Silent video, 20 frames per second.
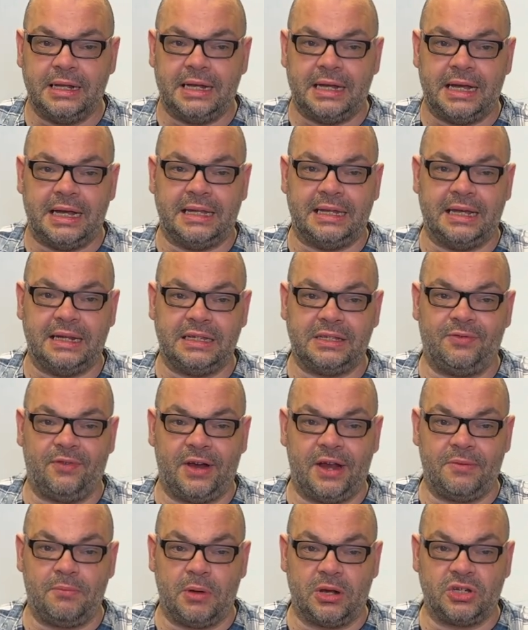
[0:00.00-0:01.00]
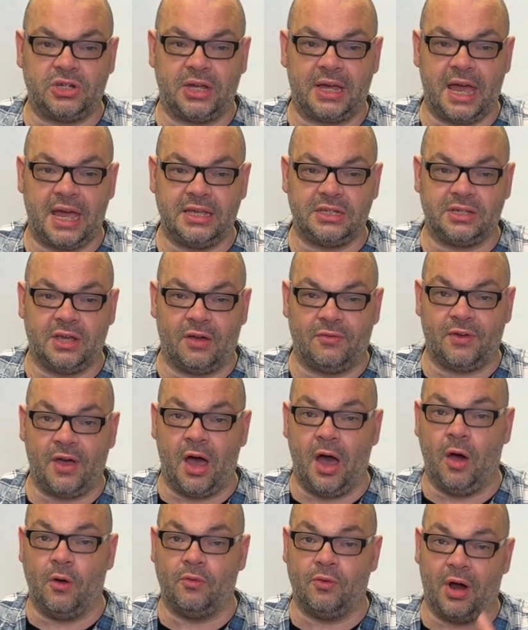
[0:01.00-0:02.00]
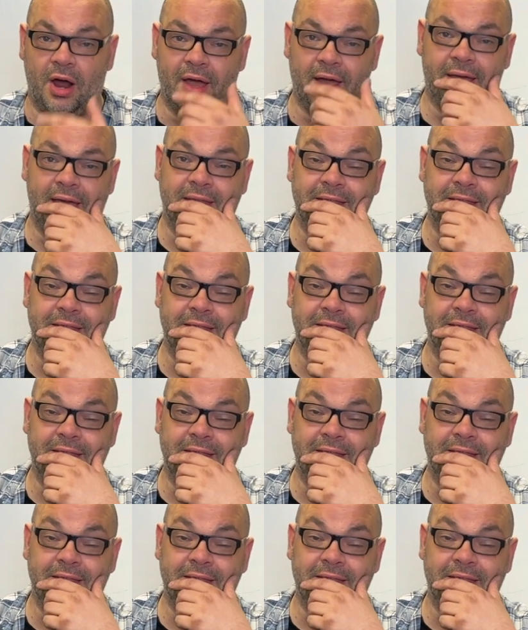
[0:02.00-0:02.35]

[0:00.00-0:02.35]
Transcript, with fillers: And then it's very much a case of, oh, right, okay,